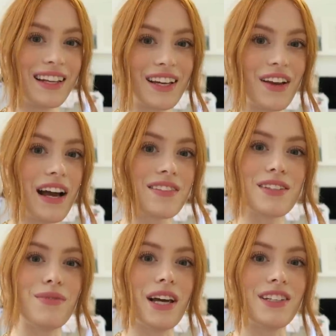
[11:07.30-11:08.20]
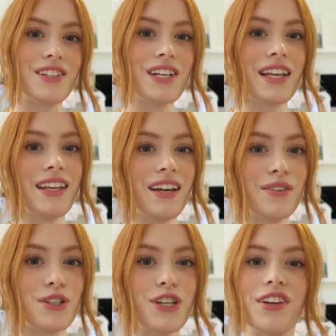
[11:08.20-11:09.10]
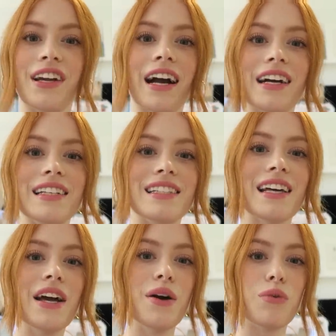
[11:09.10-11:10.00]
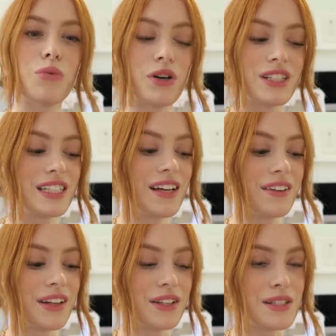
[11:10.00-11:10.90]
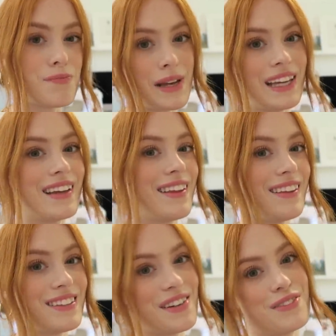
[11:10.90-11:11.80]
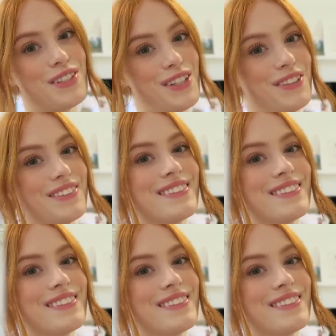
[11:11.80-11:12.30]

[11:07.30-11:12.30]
I'm going to go and have some lunch and then I'll show you guys what I'm going to make this afternoon.